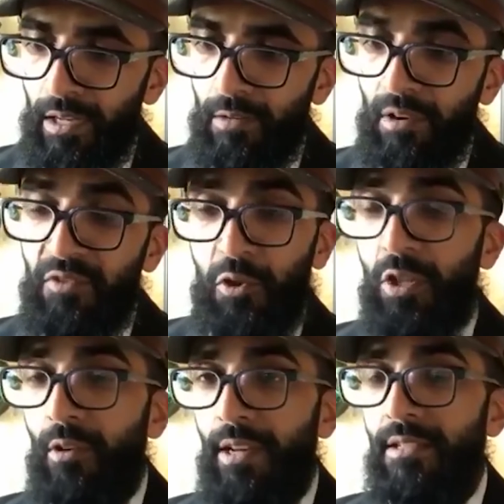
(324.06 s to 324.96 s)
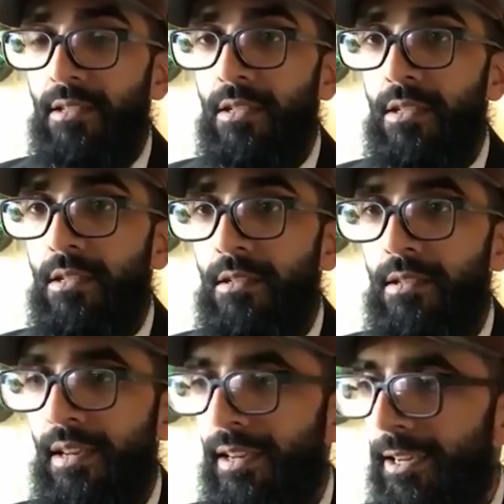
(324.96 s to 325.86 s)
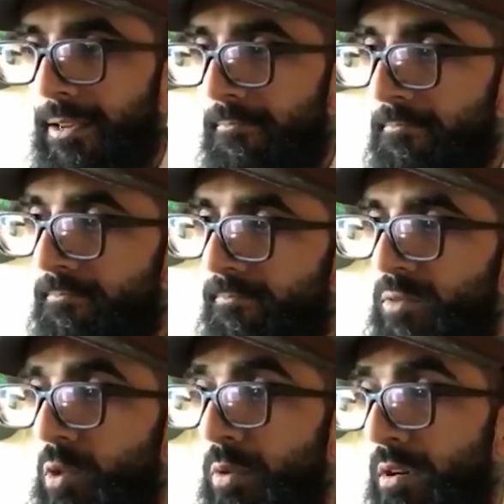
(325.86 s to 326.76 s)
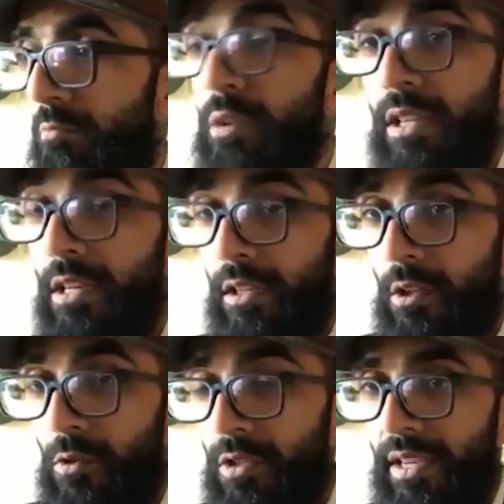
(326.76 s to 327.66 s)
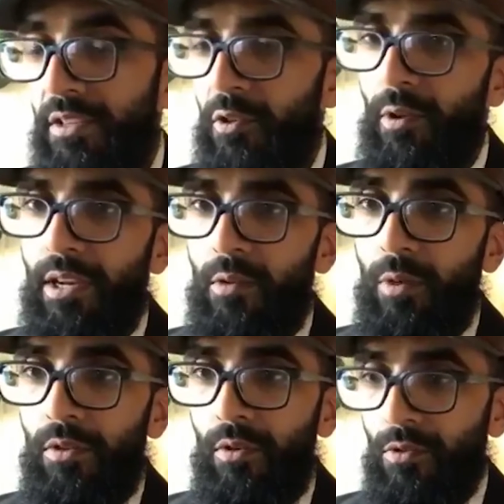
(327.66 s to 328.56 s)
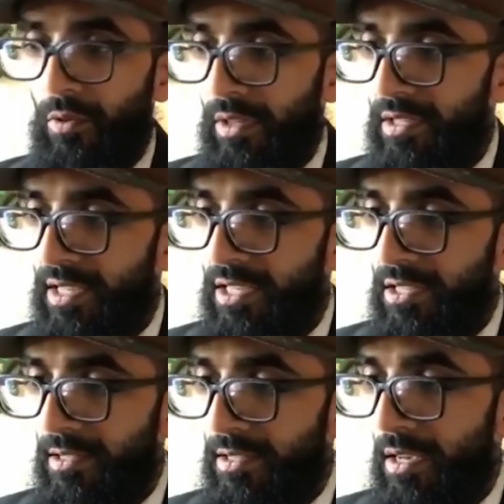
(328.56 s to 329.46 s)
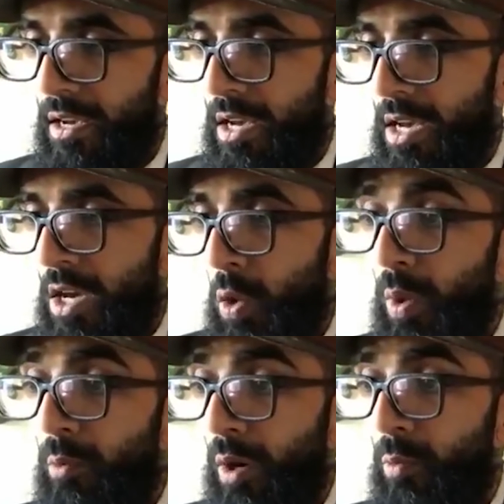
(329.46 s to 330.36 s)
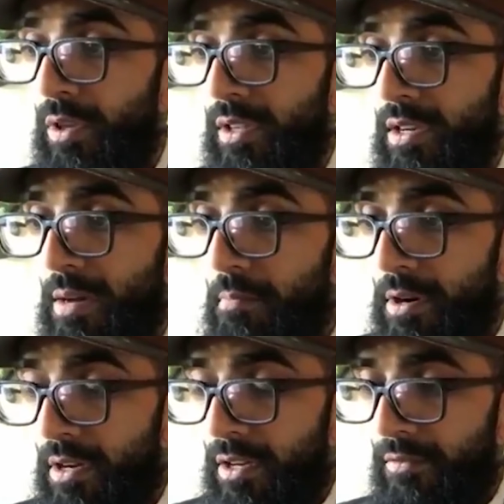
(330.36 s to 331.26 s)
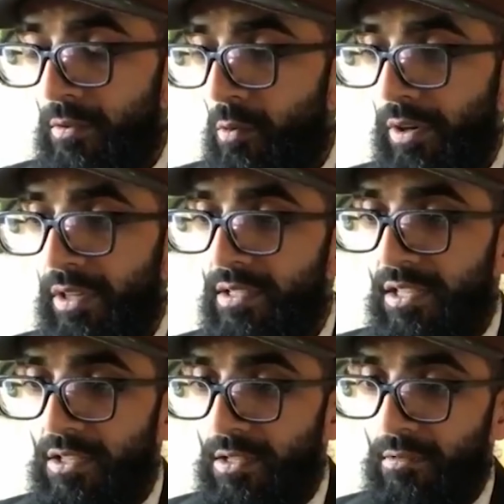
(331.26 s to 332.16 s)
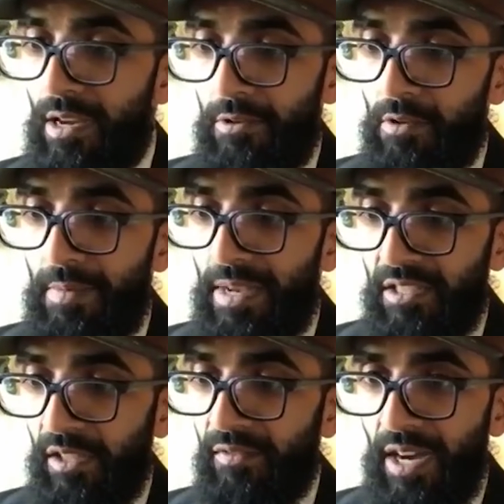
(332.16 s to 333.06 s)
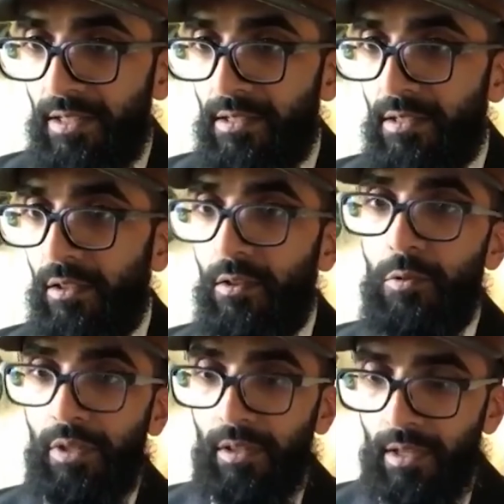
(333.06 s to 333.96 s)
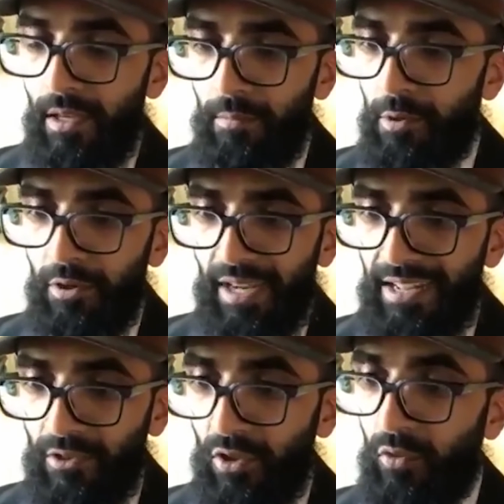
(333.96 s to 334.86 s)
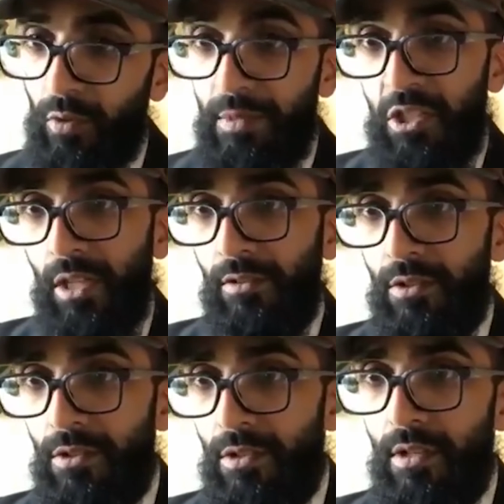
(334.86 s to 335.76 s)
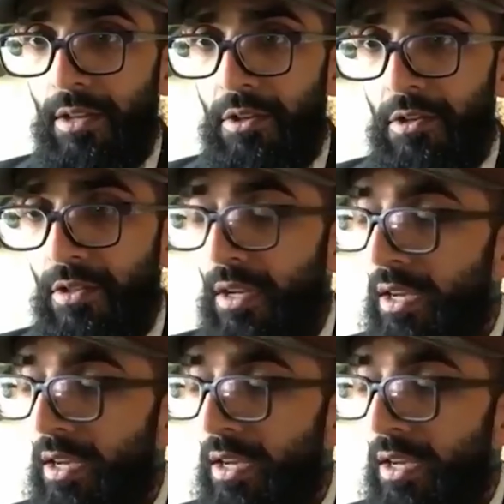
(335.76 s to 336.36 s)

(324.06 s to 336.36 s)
refugee crisis. So we're really closely integrated with those organizations. We work with a number of organizations around domestic violence, including the Alberta Council of Women Shelters and others.